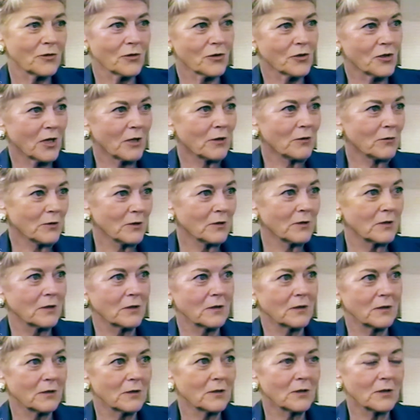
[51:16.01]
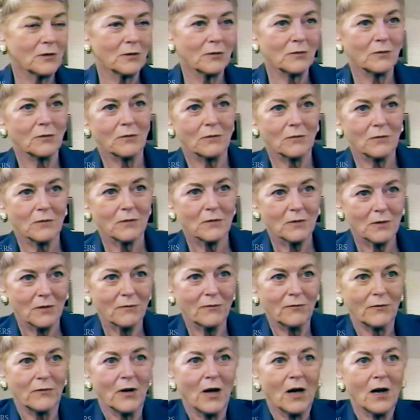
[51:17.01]
generally, you know,
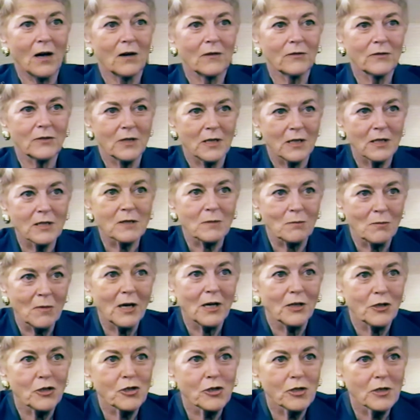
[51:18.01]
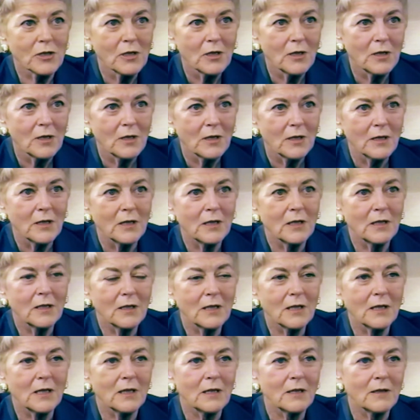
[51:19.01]
involved as much in
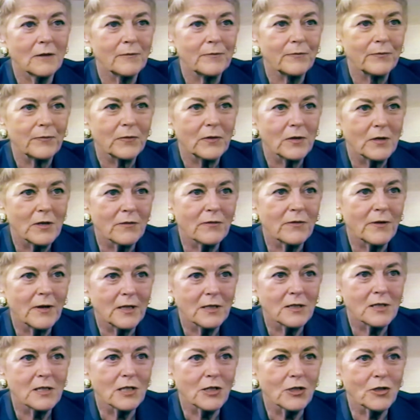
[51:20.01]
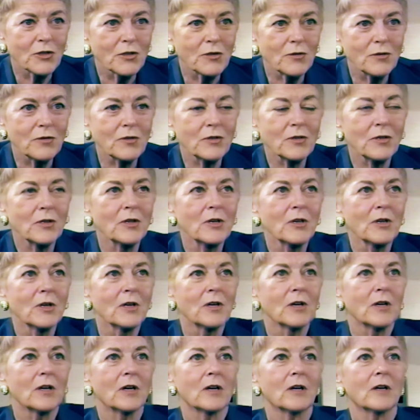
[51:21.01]
the defense issues,
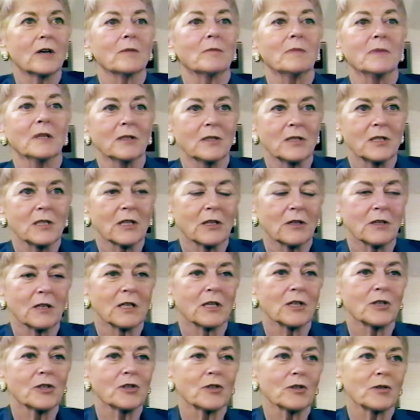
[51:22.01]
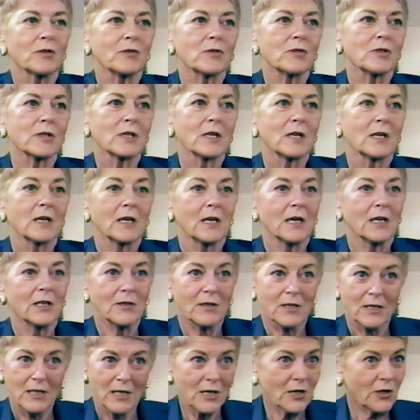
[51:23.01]
uh, military issues,
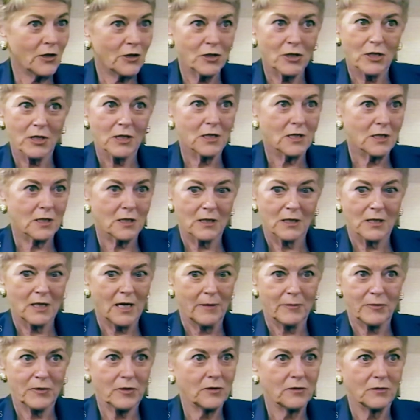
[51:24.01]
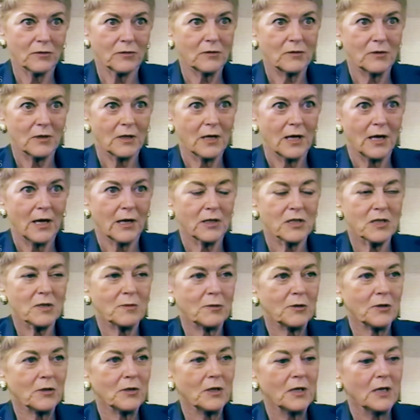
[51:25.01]
and there she is an absolute
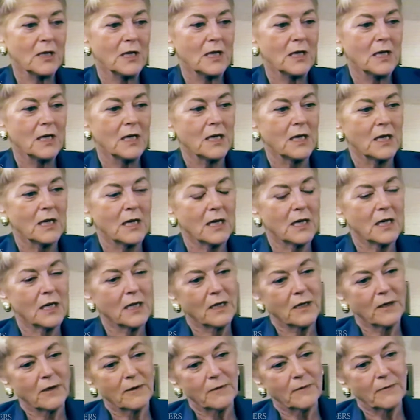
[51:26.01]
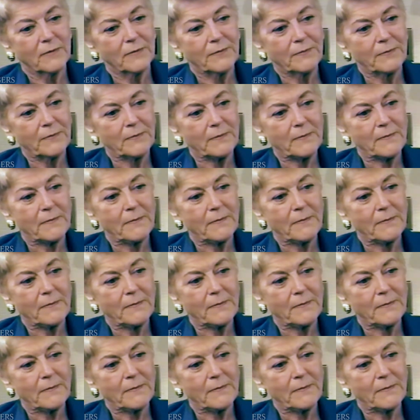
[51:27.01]
expert. Um,